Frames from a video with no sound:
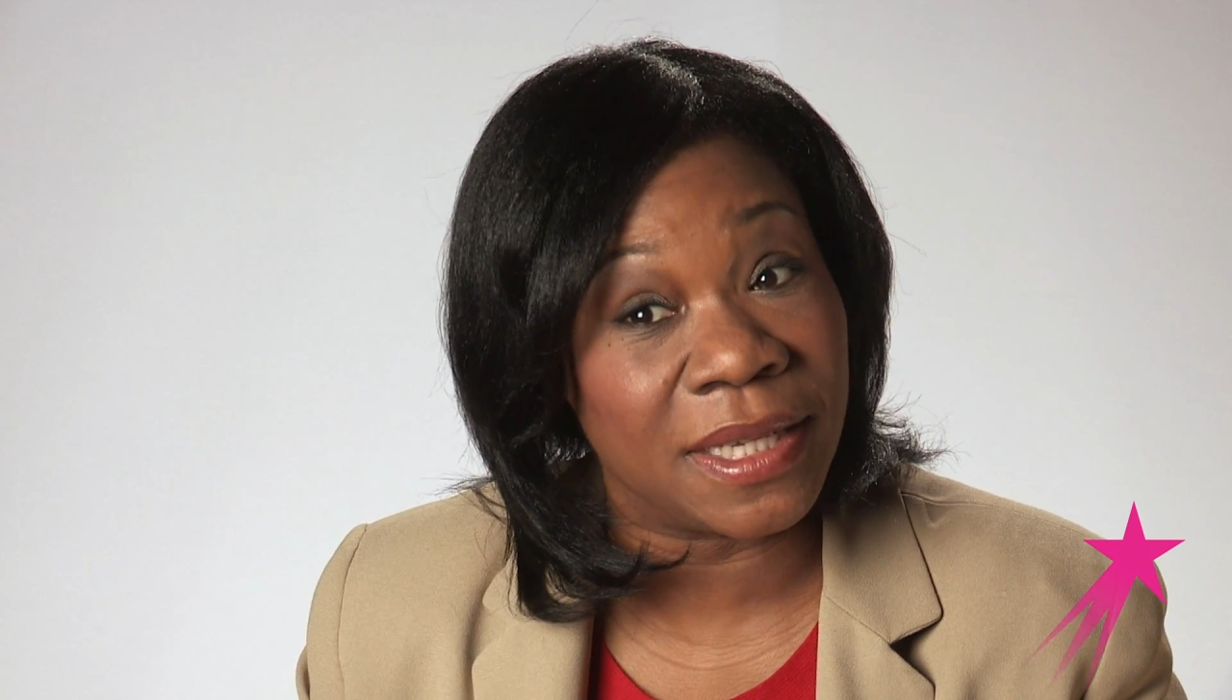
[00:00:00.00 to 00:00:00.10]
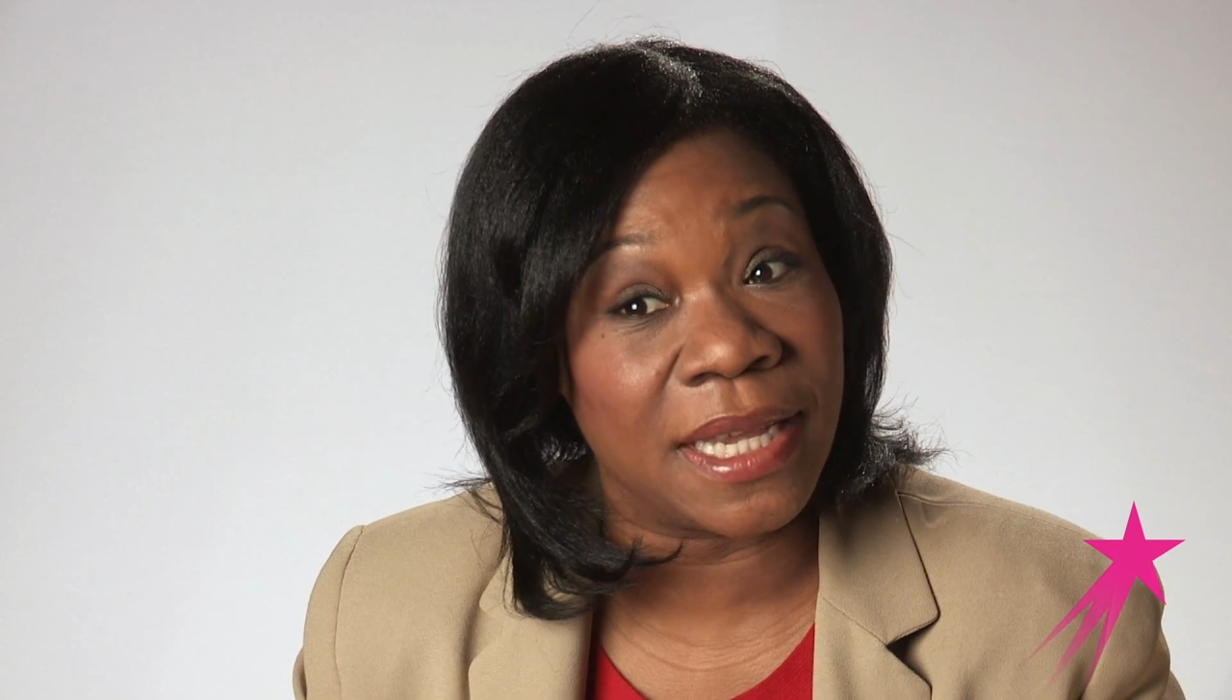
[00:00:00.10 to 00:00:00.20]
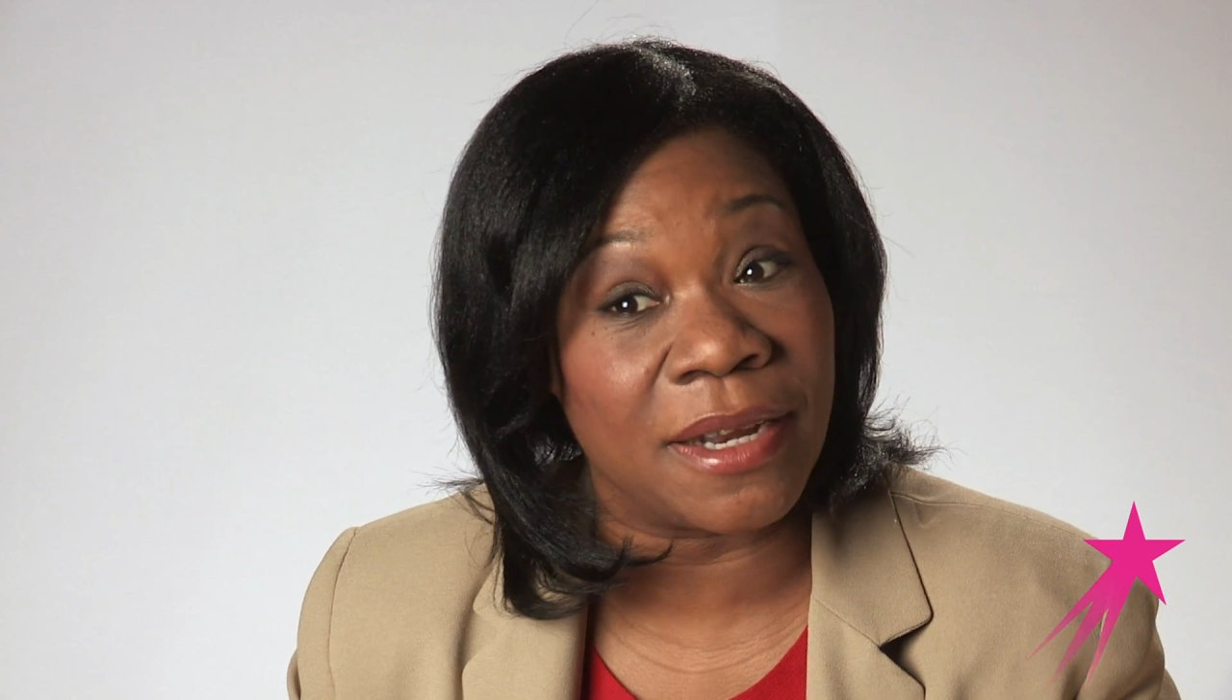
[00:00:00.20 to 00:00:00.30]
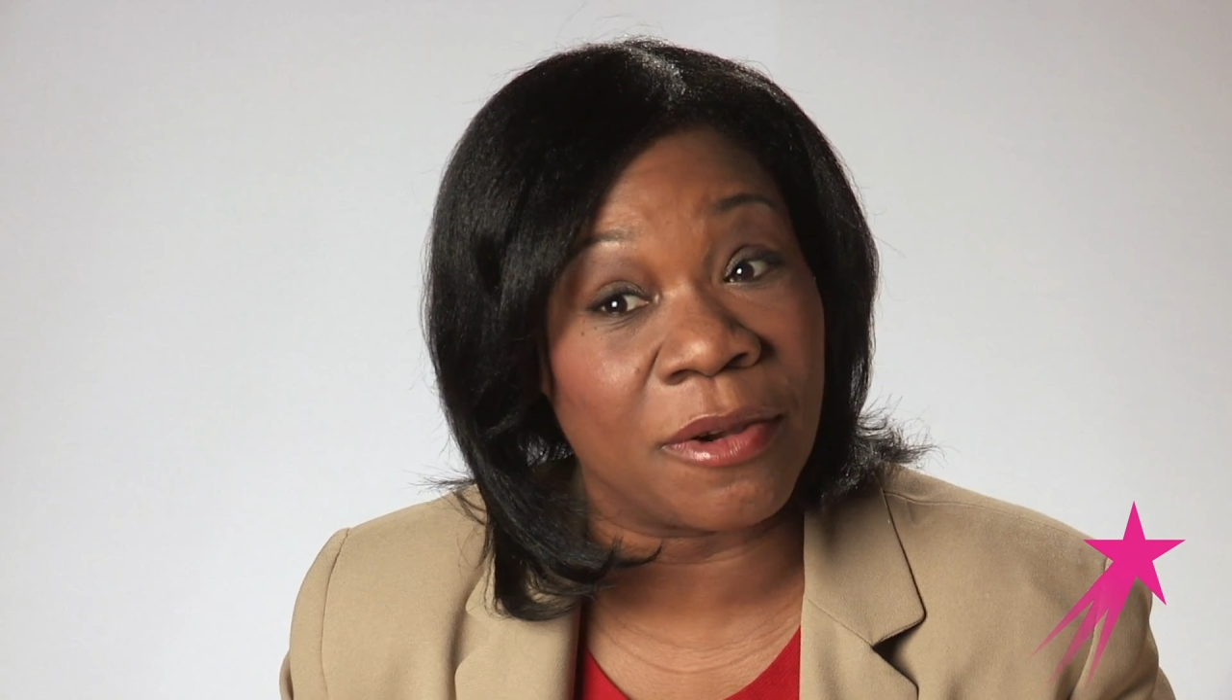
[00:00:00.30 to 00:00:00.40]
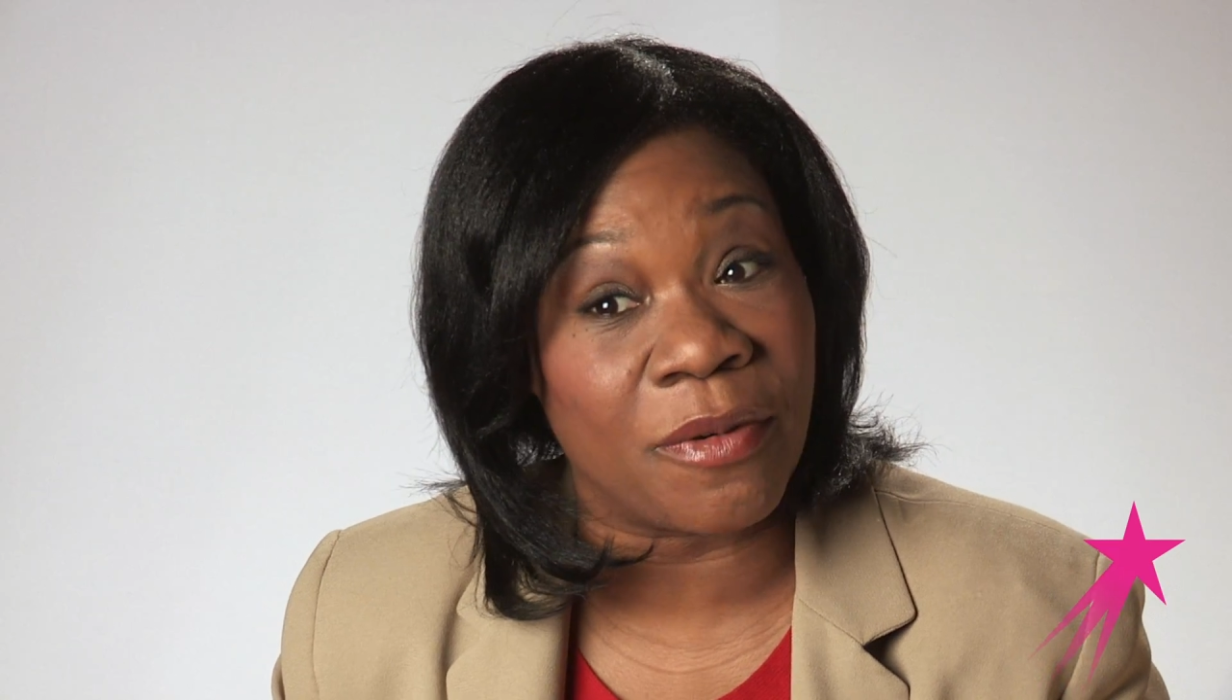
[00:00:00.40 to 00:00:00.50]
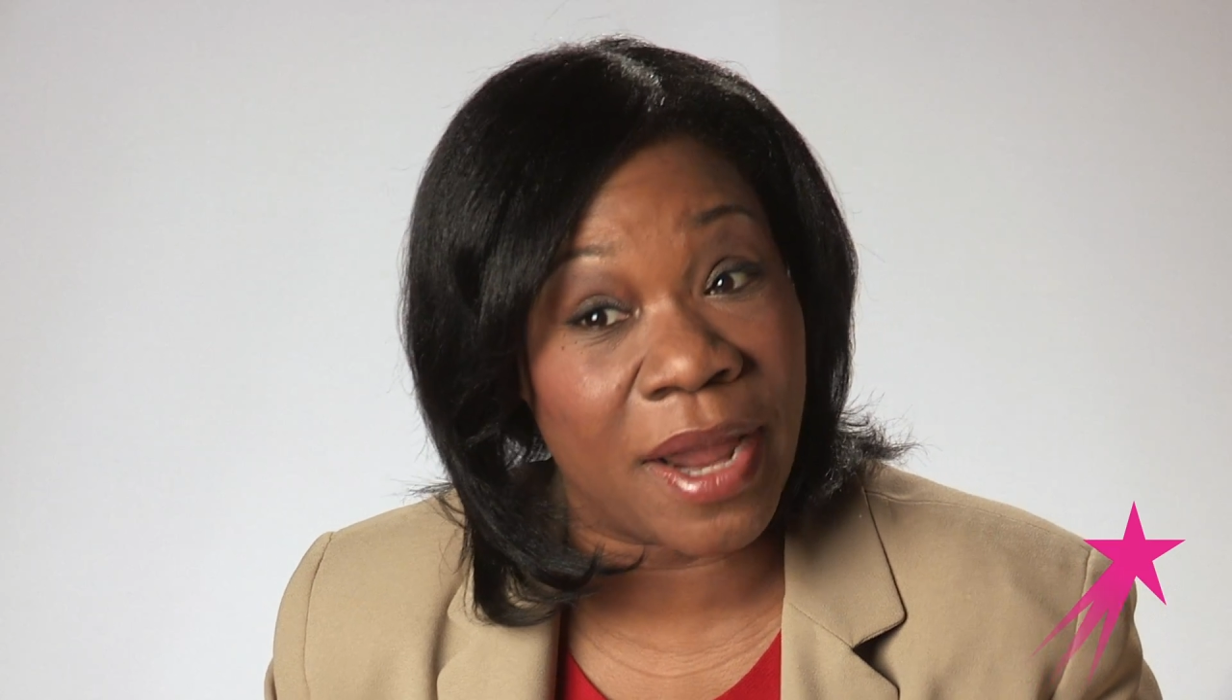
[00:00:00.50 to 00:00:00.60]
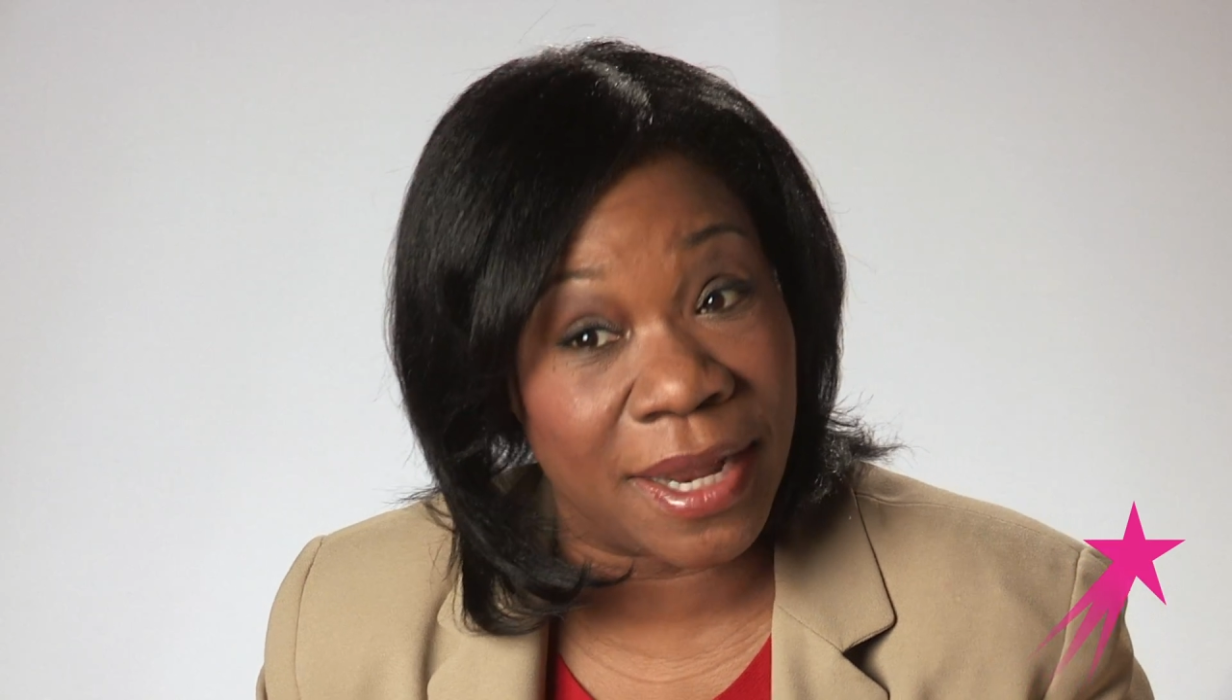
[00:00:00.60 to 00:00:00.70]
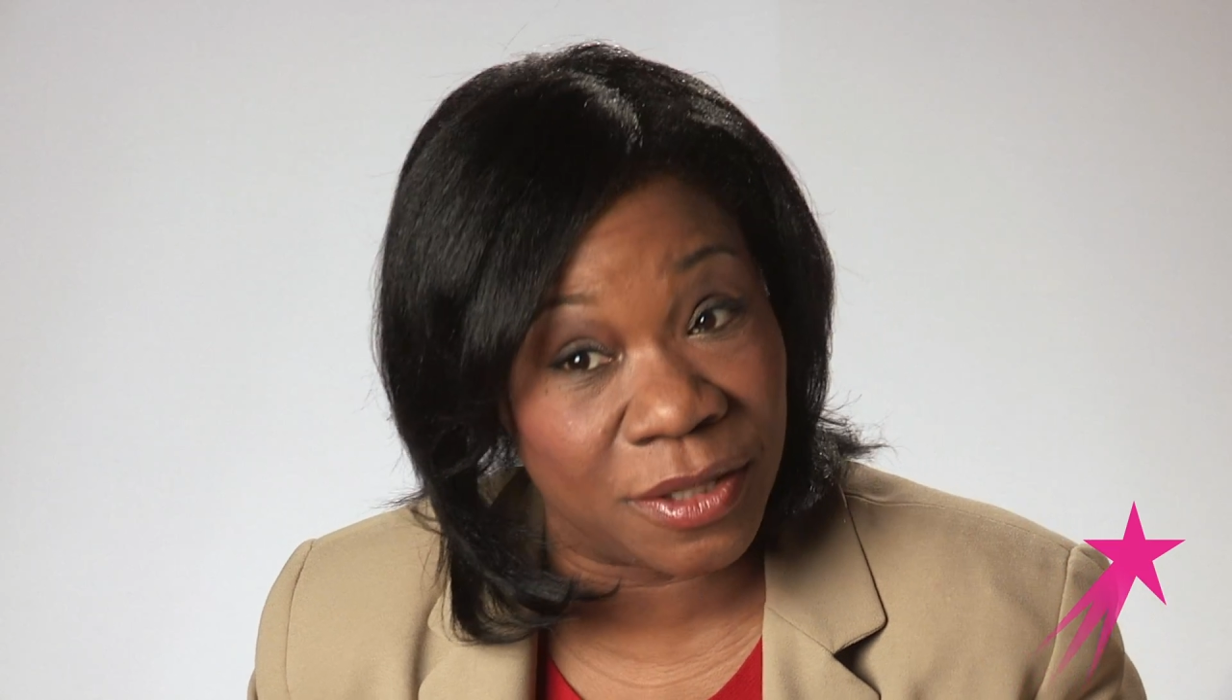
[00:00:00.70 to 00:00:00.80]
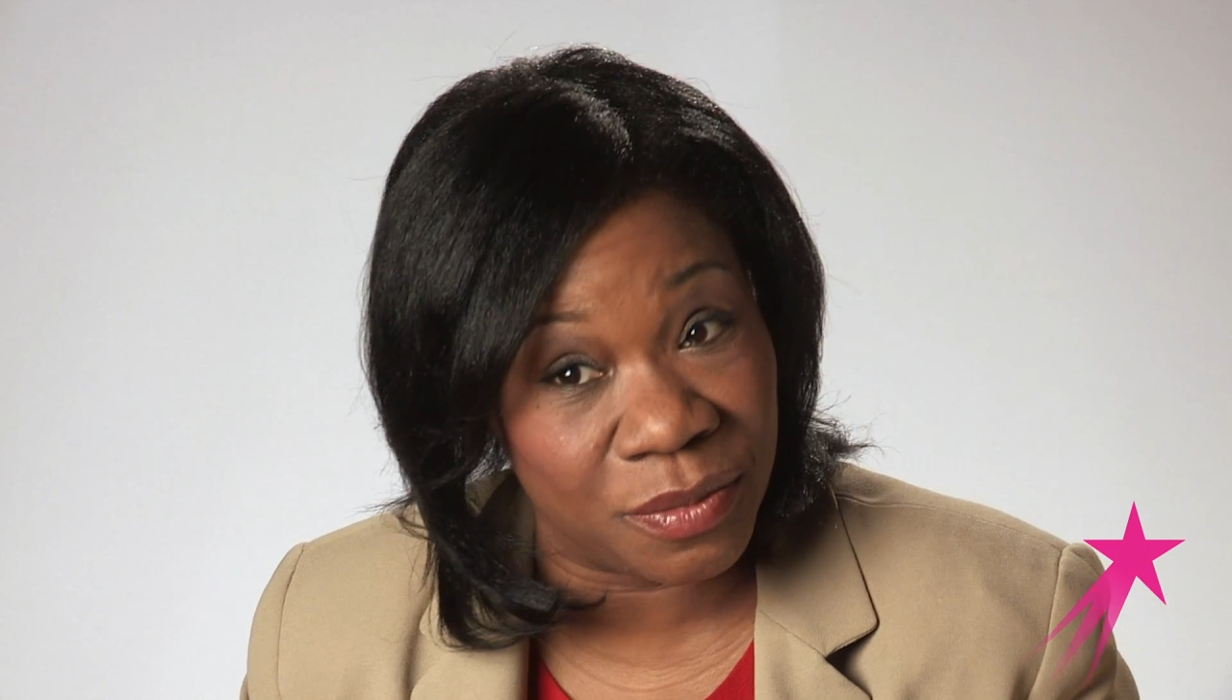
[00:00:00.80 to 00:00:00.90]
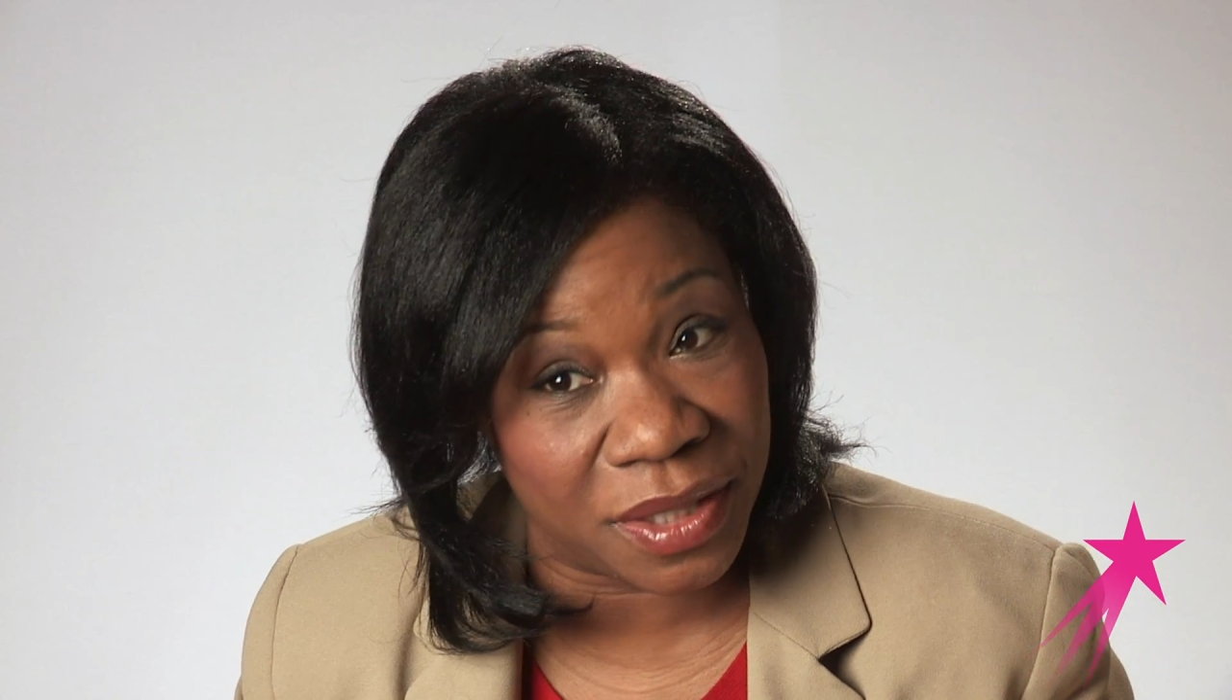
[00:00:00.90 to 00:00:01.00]
to get a
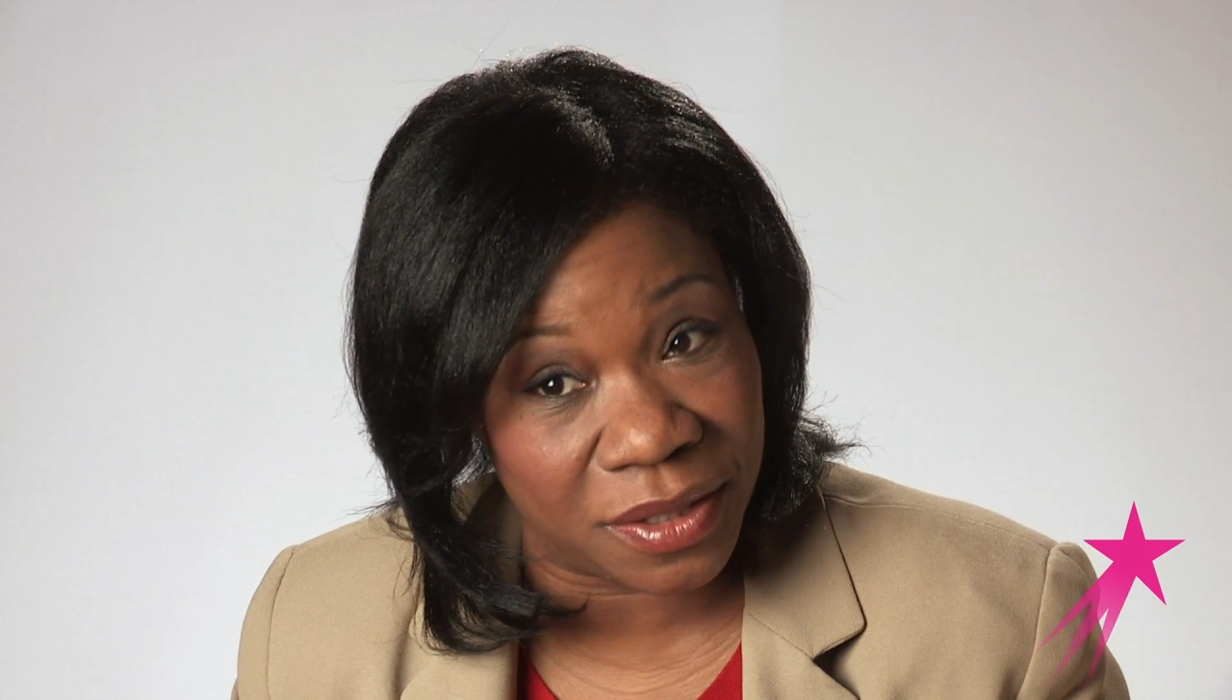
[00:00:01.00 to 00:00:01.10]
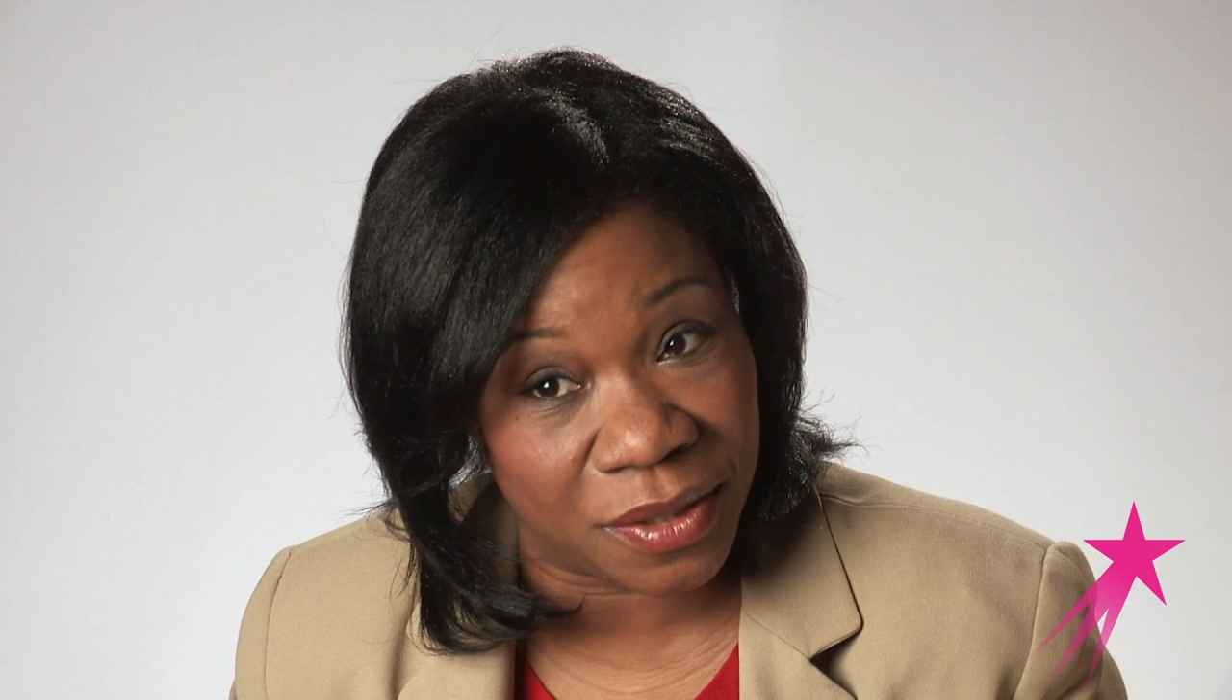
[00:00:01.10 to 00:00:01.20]
graduate